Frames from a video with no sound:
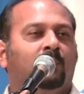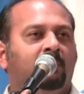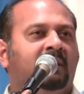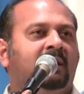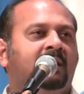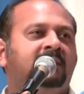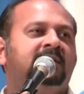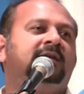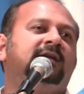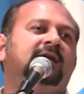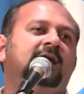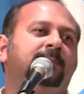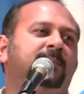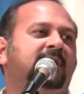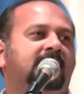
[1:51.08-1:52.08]
Me in the
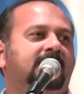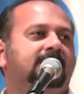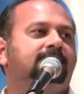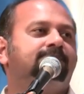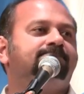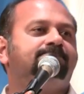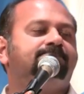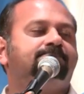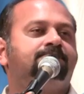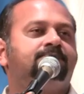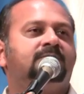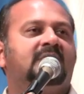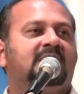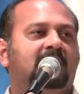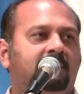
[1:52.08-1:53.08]
DAP,
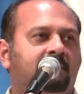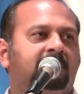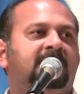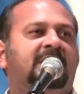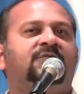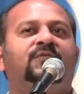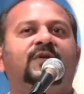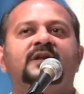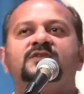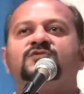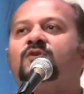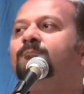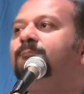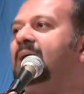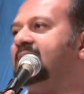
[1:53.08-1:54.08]
my
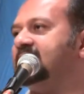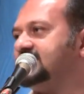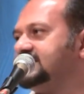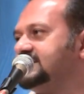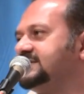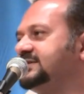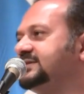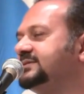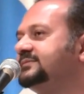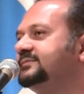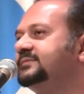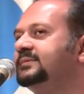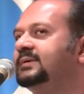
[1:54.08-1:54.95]
friends from PAS,